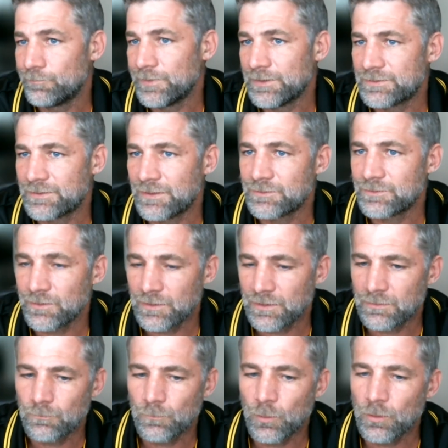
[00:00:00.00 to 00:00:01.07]

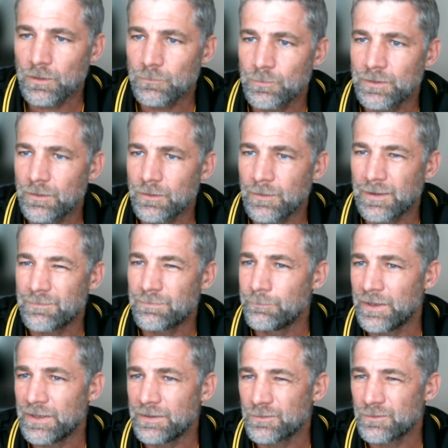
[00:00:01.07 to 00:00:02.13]
essentially more real life
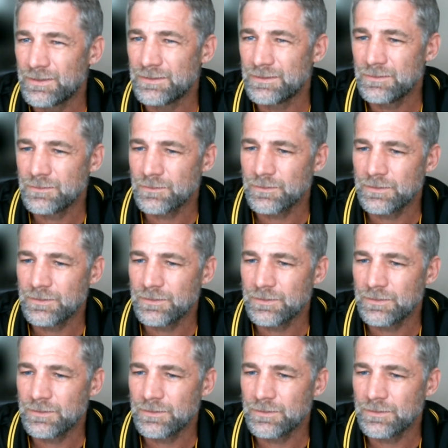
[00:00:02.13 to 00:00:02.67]
mentoring